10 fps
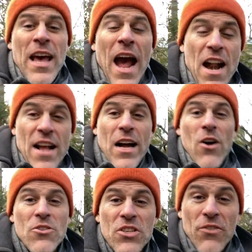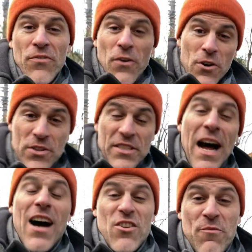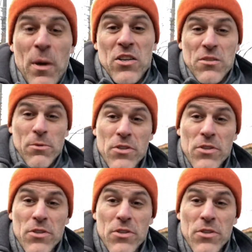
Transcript: and I go to the furthest hard off possible.